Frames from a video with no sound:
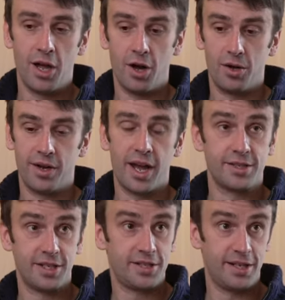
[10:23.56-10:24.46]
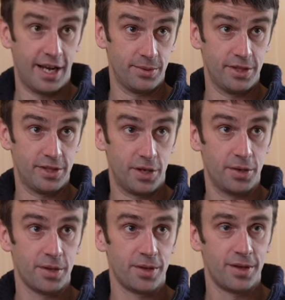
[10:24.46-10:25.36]
On existing housing
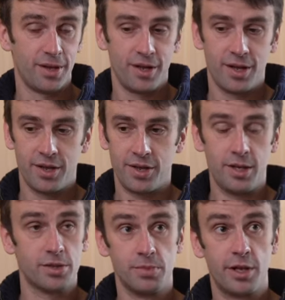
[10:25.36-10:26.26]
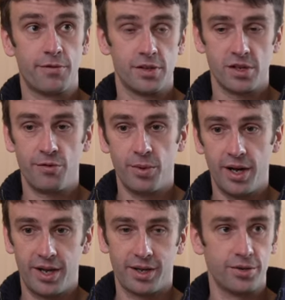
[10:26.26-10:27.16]
stock, they use some different
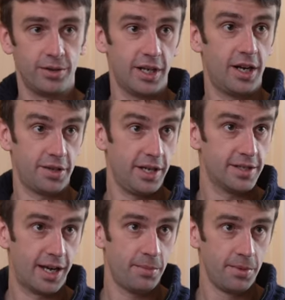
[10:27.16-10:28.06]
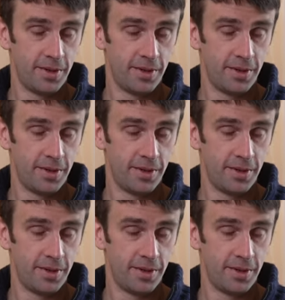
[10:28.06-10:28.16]
software called RDSAP,